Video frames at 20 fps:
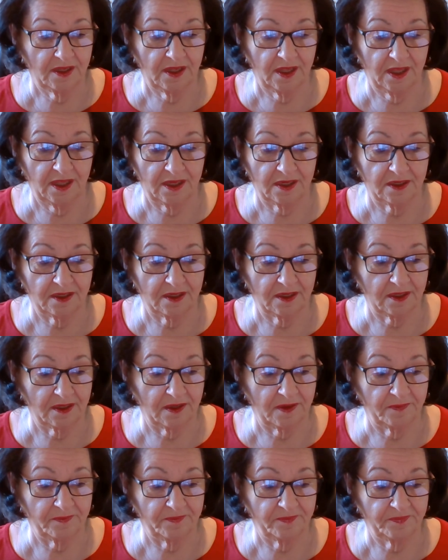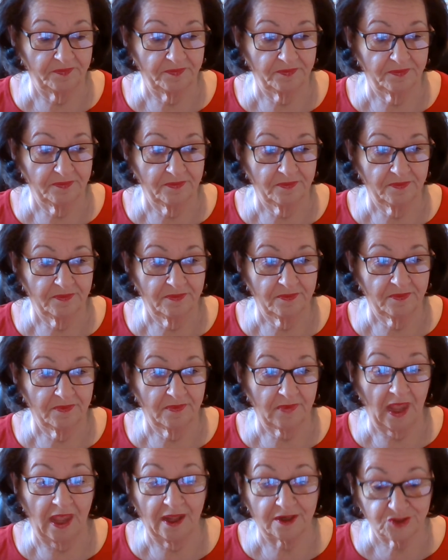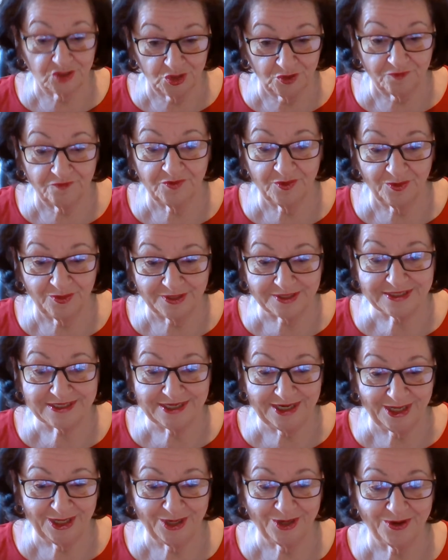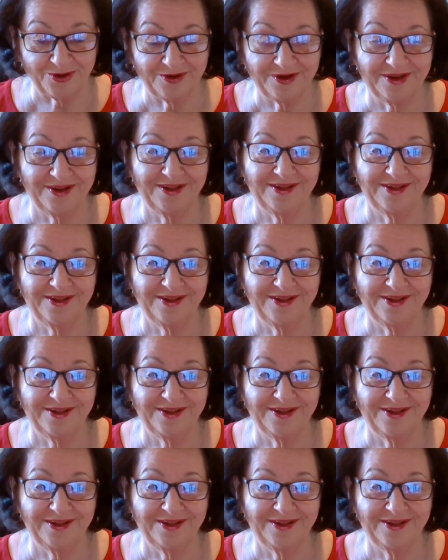And as your fearless leader,